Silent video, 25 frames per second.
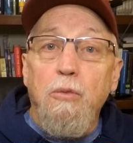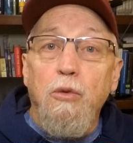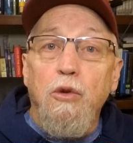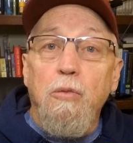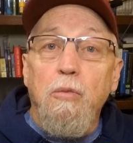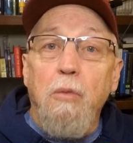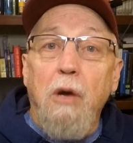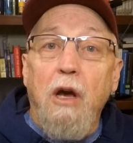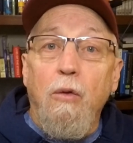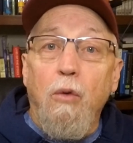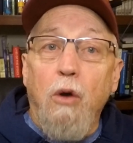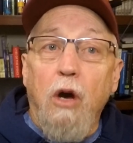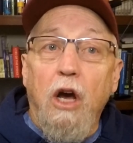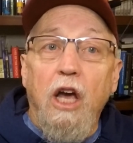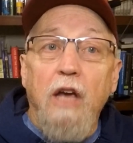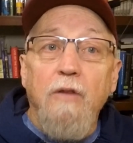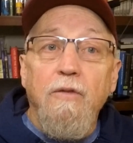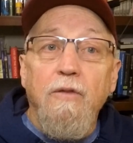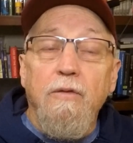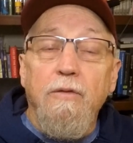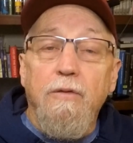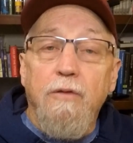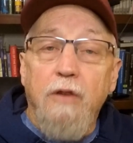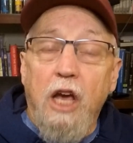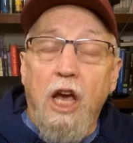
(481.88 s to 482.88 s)
with my wife
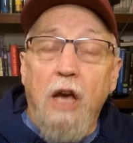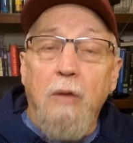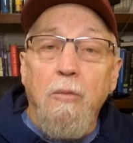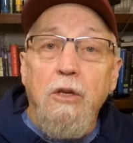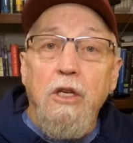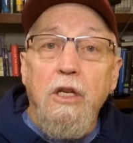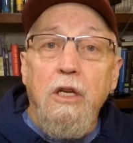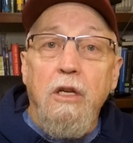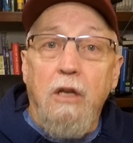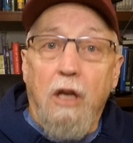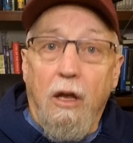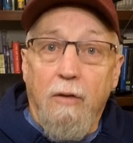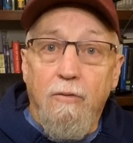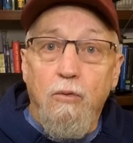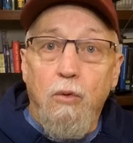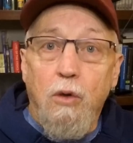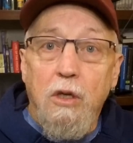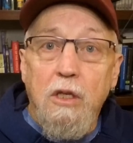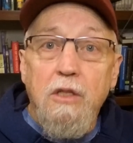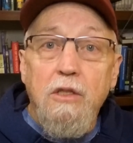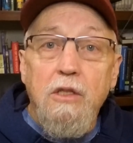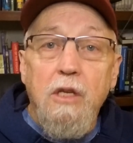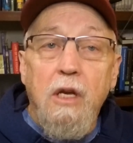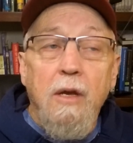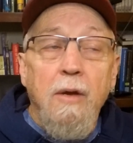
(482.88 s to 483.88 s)
and family and loved
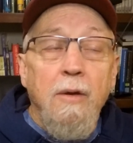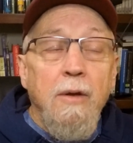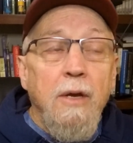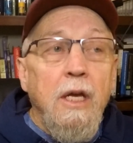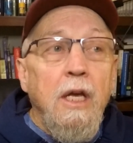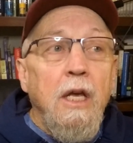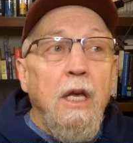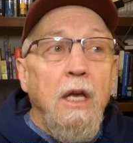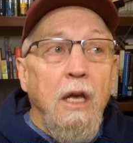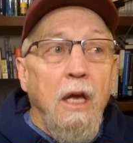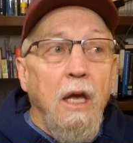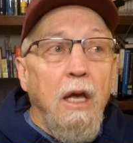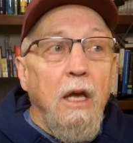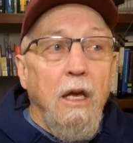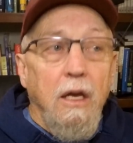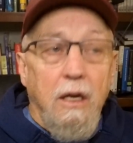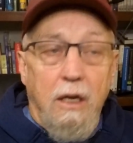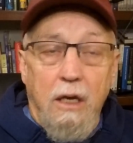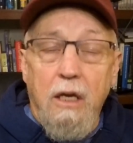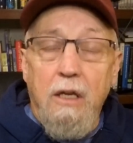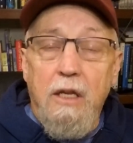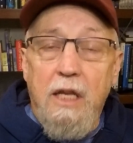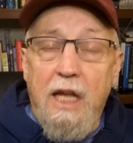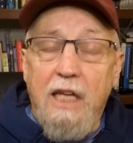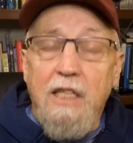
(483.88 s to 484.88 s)
ones?
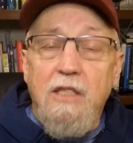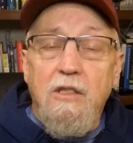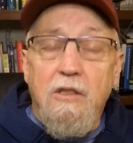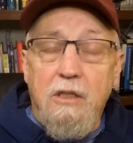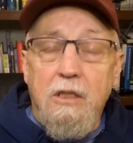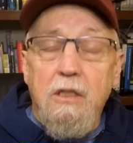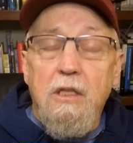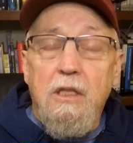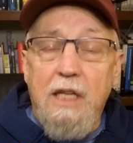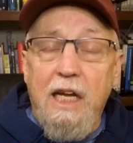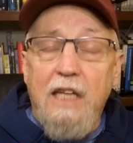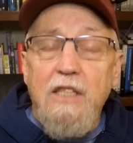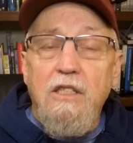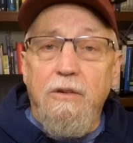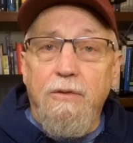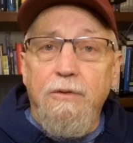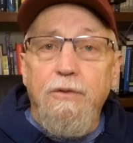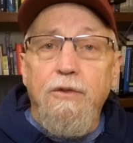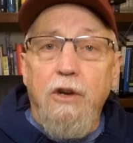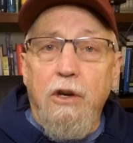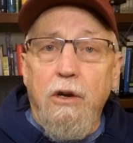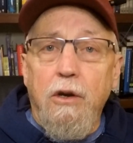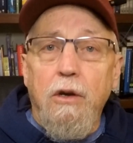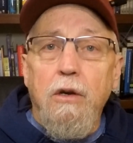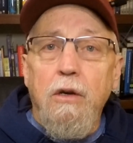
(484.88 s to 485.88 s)
And that's a
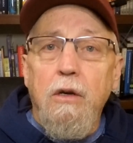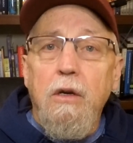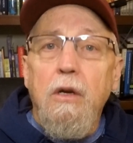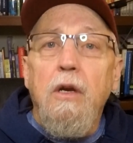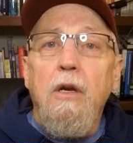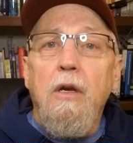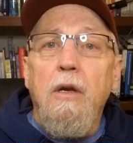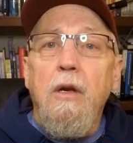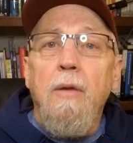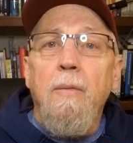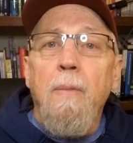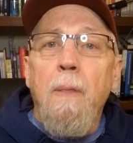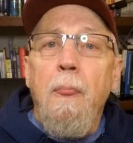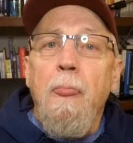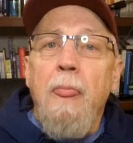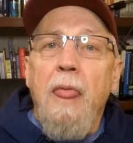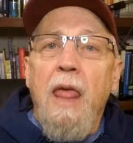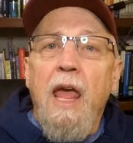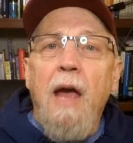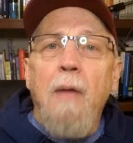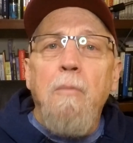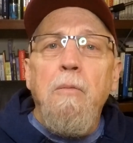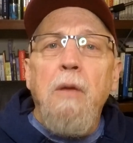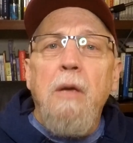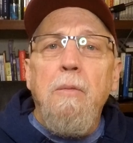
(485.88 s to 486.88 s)
fear.
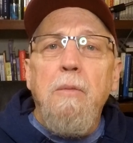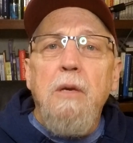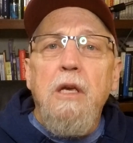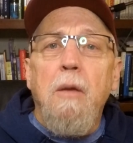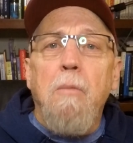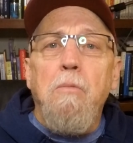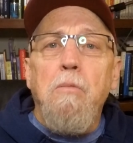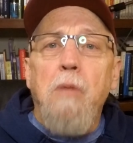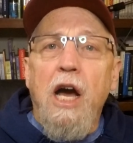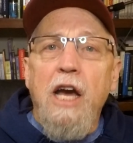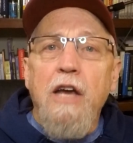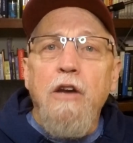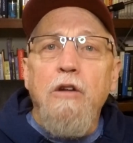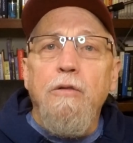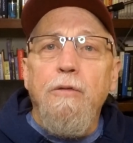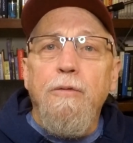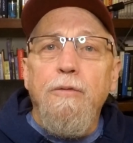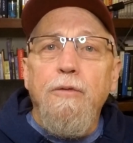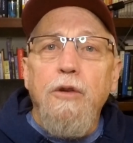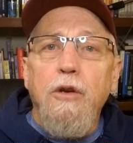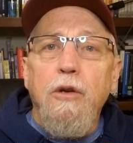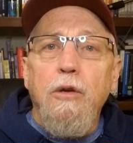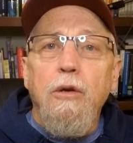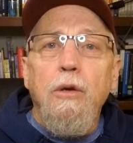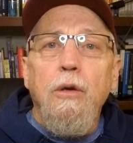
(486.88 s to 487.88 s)
That may be a minor
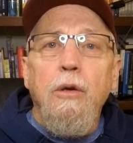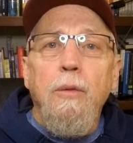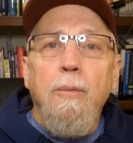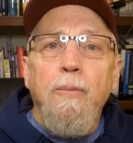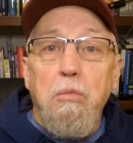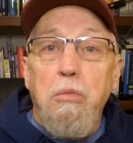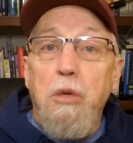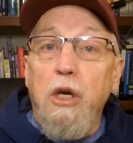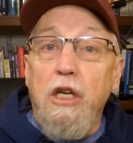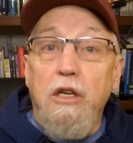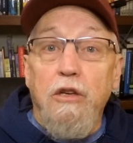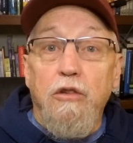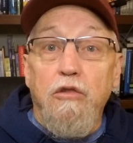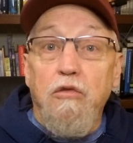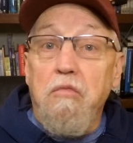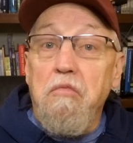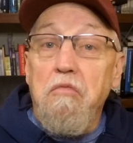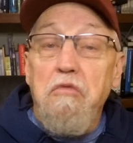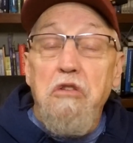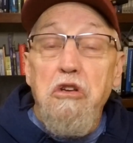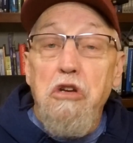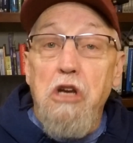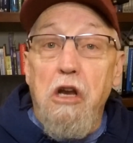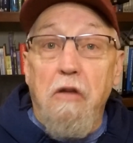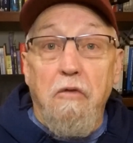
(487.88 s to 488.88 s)
fear, but
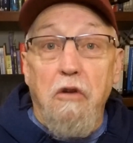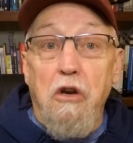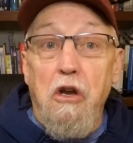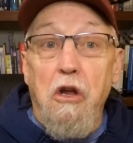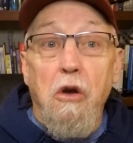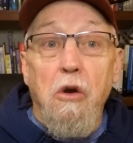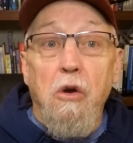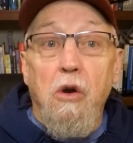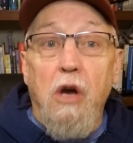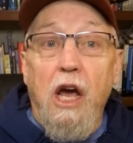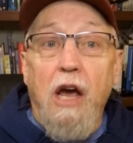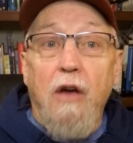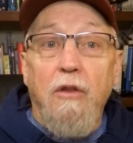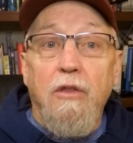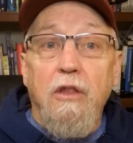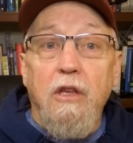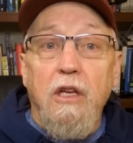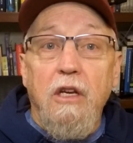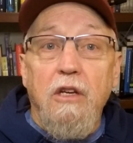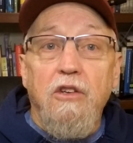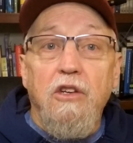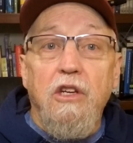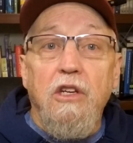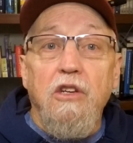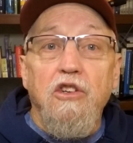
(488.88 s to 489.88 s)
you never know how
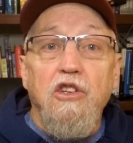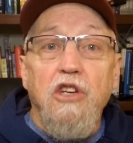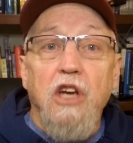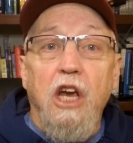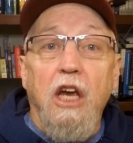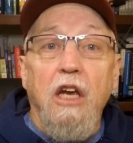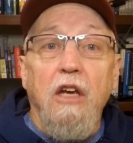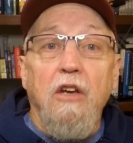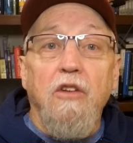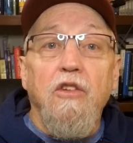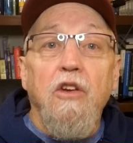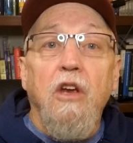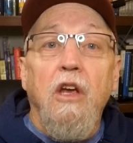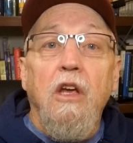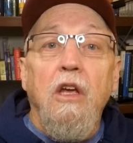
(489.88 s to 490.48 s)
things can change.